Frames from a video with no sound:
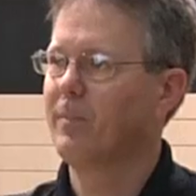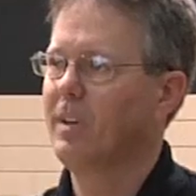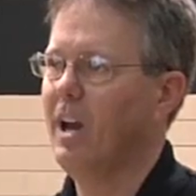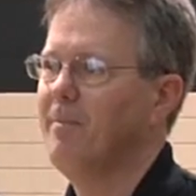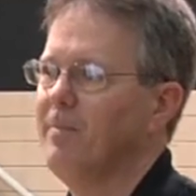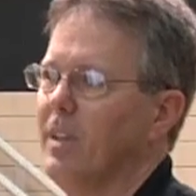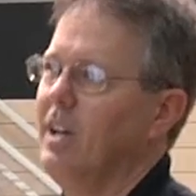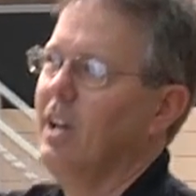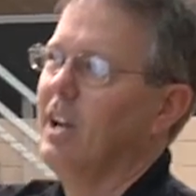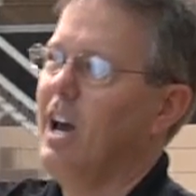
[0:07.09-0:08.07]
Okay?
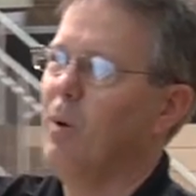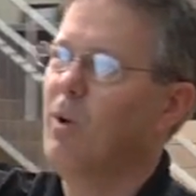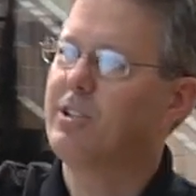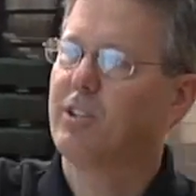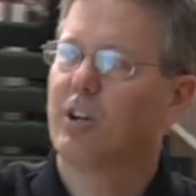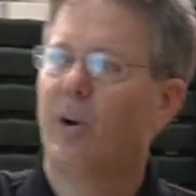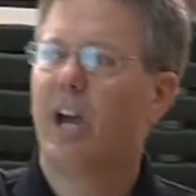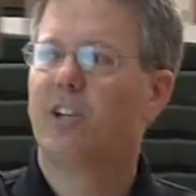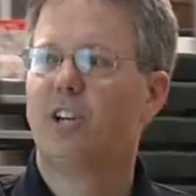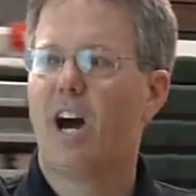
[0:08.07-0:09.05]
Now, what's the
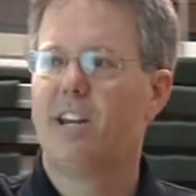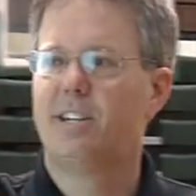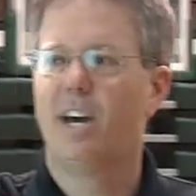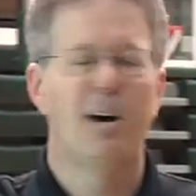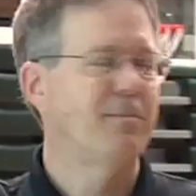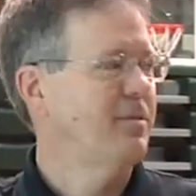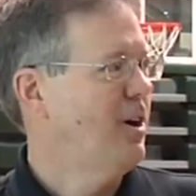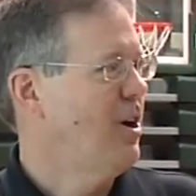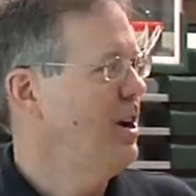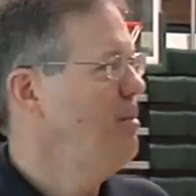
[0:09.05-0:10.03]
correct shot depth?
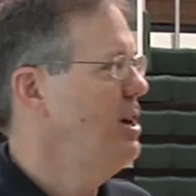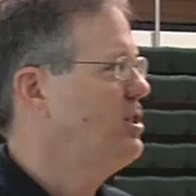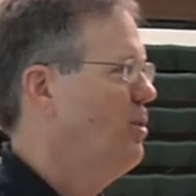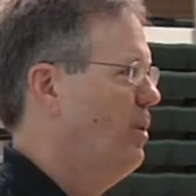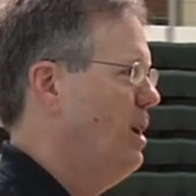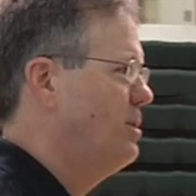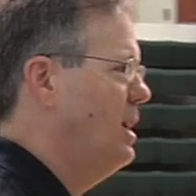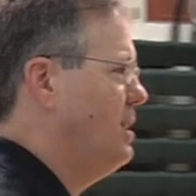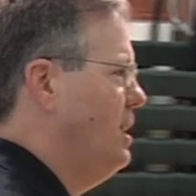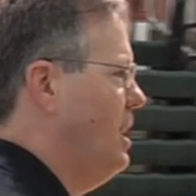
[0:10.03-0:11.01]
I already mentioned the rim's
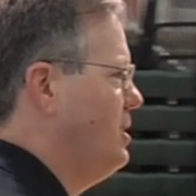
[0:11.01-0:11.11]
18